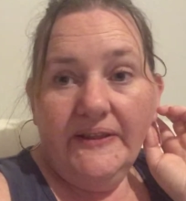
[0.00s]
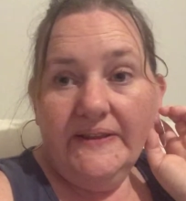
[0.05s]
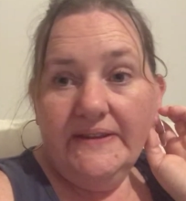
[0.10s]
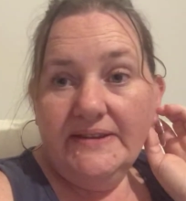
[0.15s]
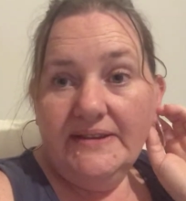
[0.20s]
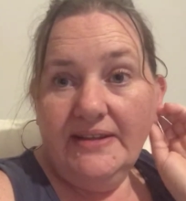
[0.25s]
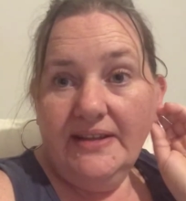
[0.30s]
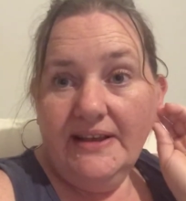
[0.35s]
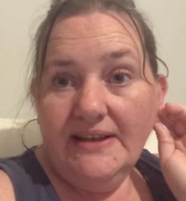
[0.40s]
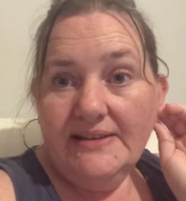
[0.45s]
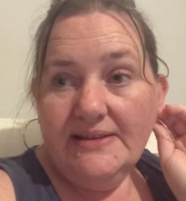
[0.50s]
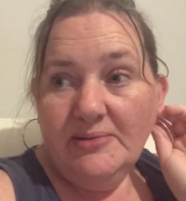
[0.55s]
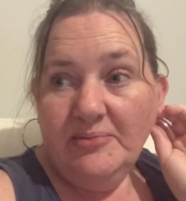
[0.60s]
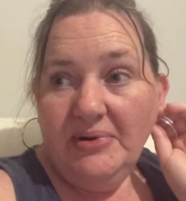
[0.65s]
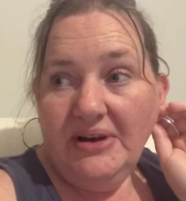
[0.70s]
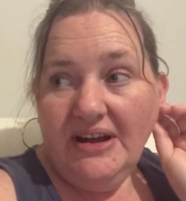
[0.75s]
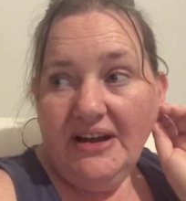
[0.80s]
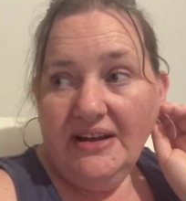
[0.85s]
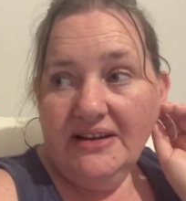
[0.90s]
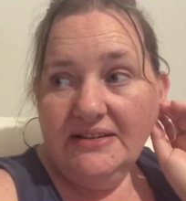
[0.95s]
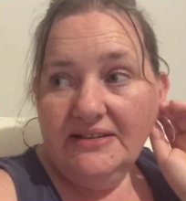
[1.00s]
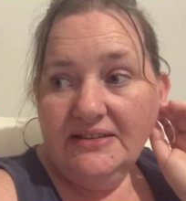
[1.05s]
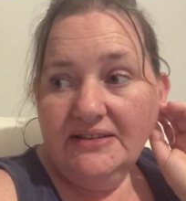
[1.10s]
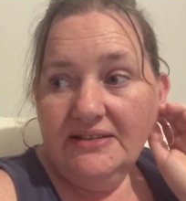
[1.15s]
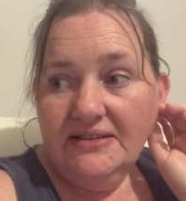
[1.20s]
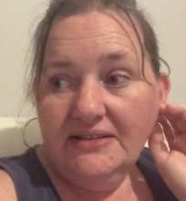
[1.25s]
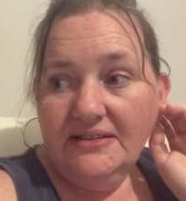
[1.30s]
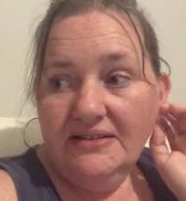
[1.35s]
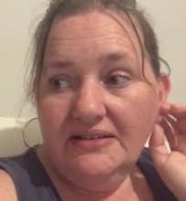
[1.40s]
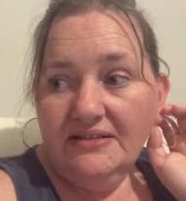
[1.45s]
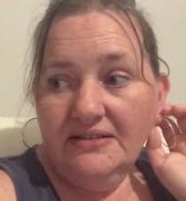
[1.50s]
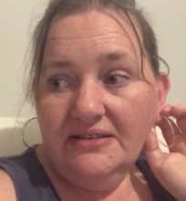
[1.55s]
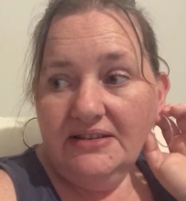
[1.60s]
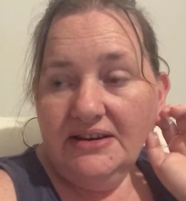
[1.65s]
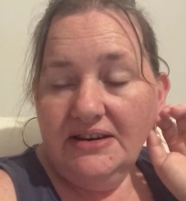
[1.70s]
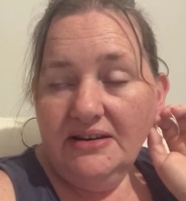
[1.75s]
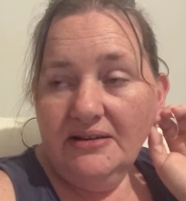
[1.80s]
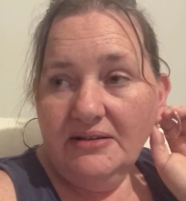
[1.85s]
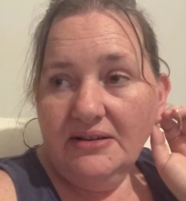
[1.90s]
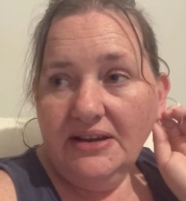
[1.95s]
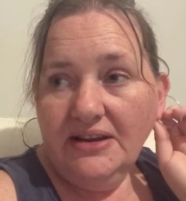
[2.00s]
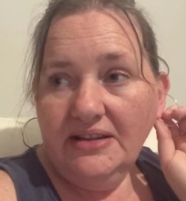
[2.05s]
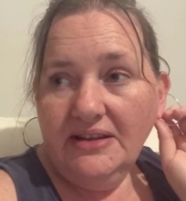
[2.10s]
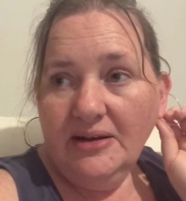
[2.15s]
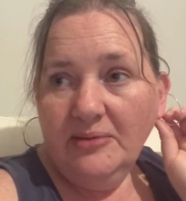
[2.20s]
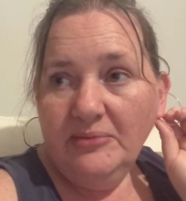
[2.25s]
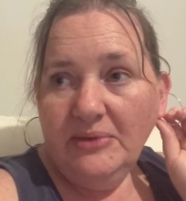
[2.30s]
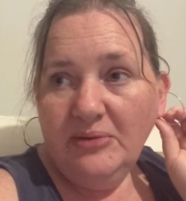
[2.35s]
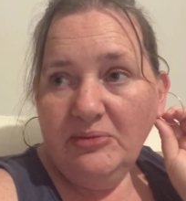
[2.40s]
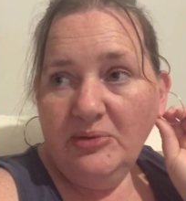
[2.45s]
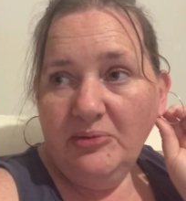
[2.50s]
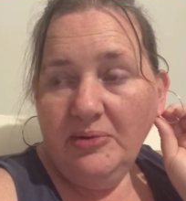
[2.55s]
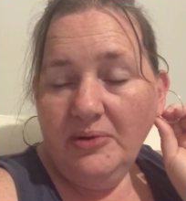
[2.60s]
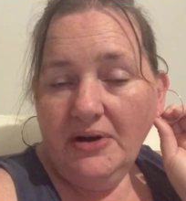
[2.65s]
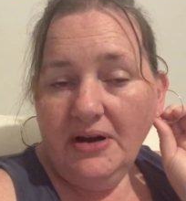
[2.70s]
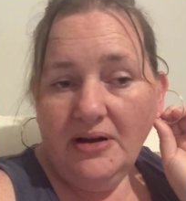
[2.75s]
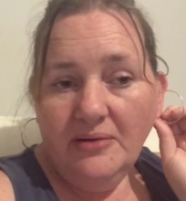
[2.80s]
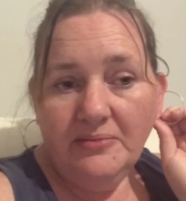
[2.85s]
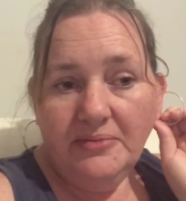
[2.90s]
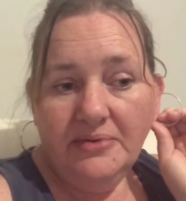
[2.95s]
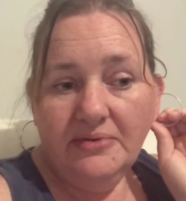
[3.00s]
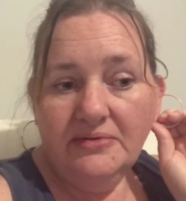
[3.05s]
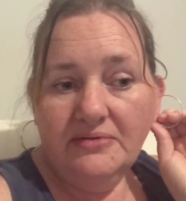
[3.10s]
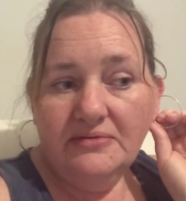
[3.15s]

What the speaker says: So that's the plan, and then I'll get that maybe put up